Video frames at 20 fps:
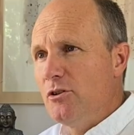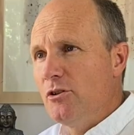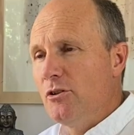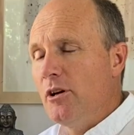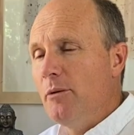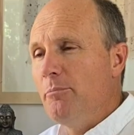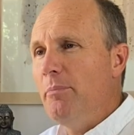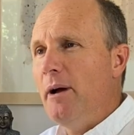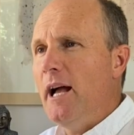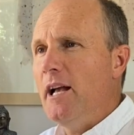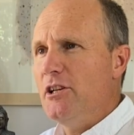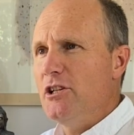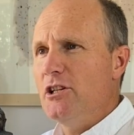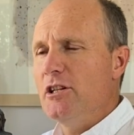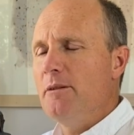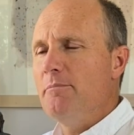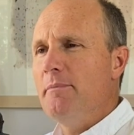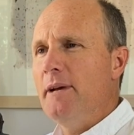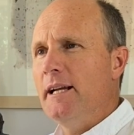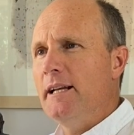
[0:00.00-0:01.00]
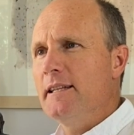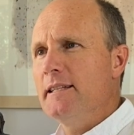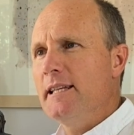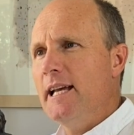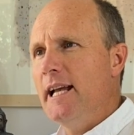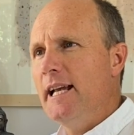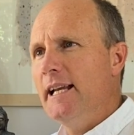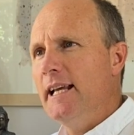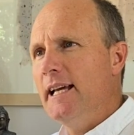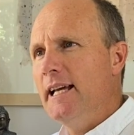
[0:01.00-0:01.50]
you're a passionate
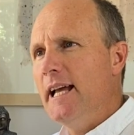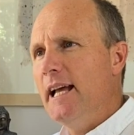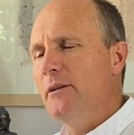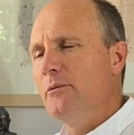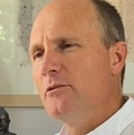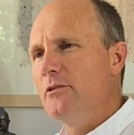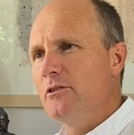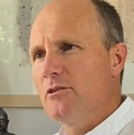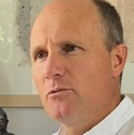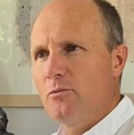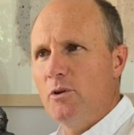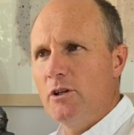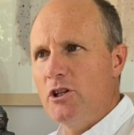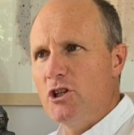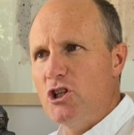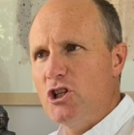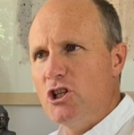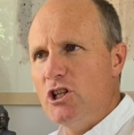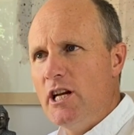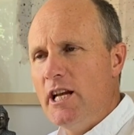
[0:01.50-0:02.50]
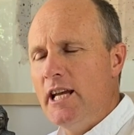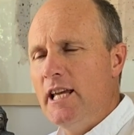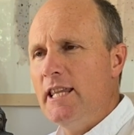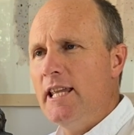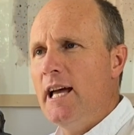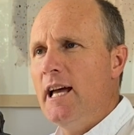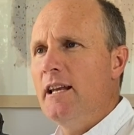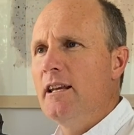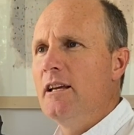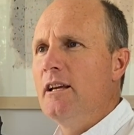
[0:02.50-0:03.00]
meditator and just want to share
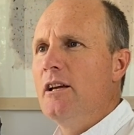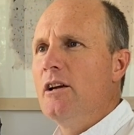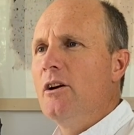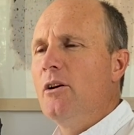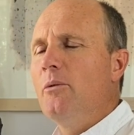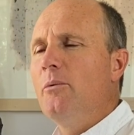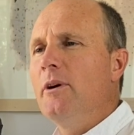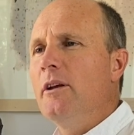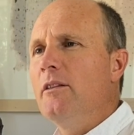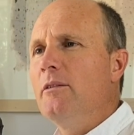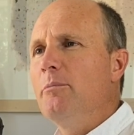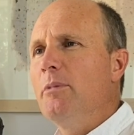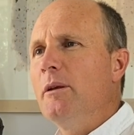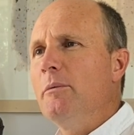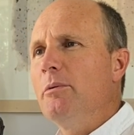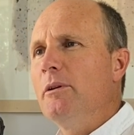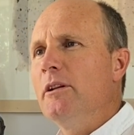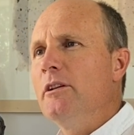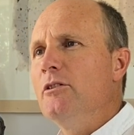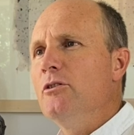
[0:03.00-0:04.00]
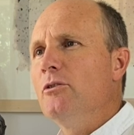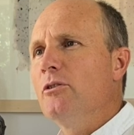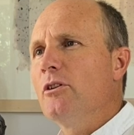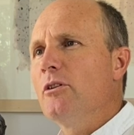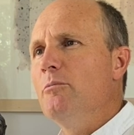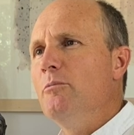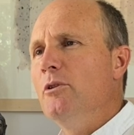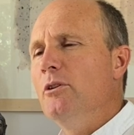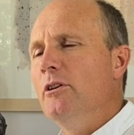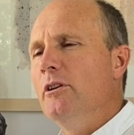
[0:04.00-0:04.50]
that with people in your
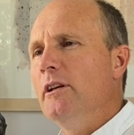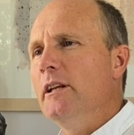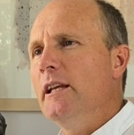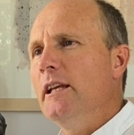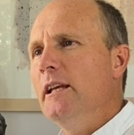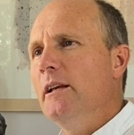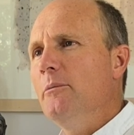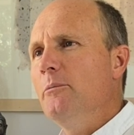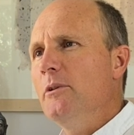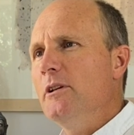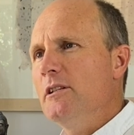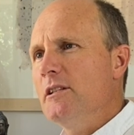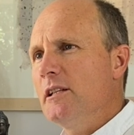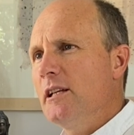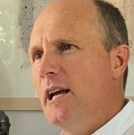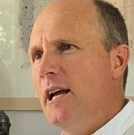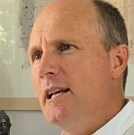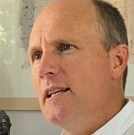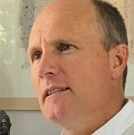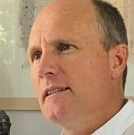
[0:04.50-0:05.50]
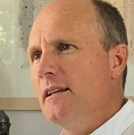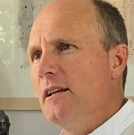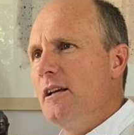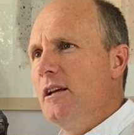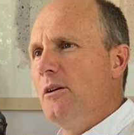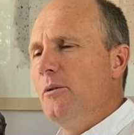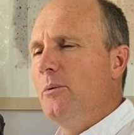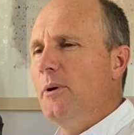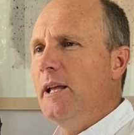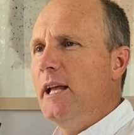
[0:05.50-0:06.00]
community, in which case
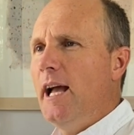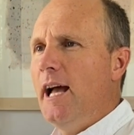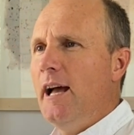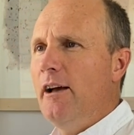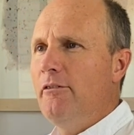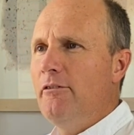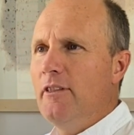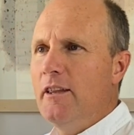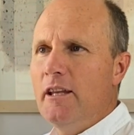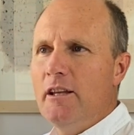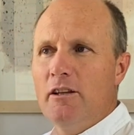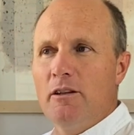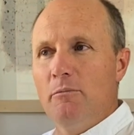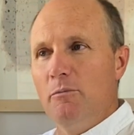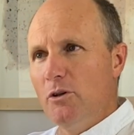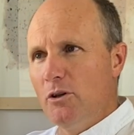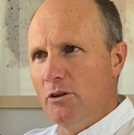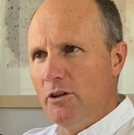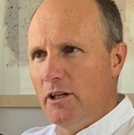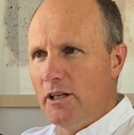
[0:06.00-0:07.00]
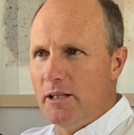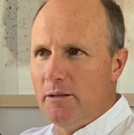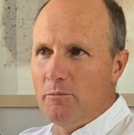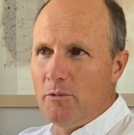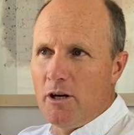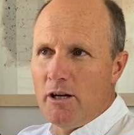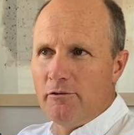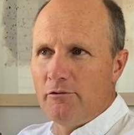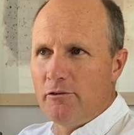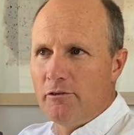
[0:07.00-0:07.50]
we have the community
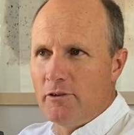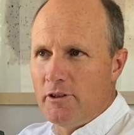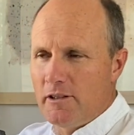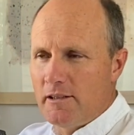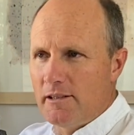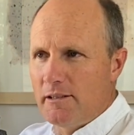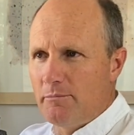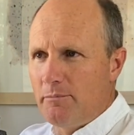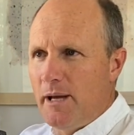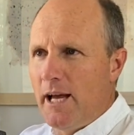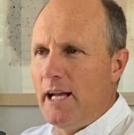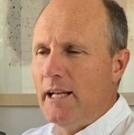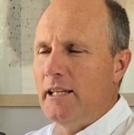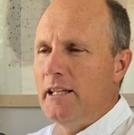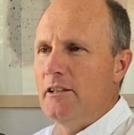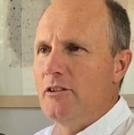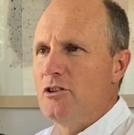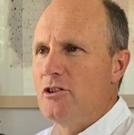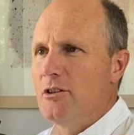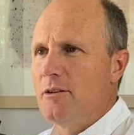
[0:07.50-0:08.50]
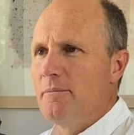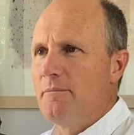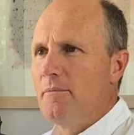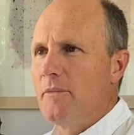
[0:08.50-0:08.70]
mindfulness package.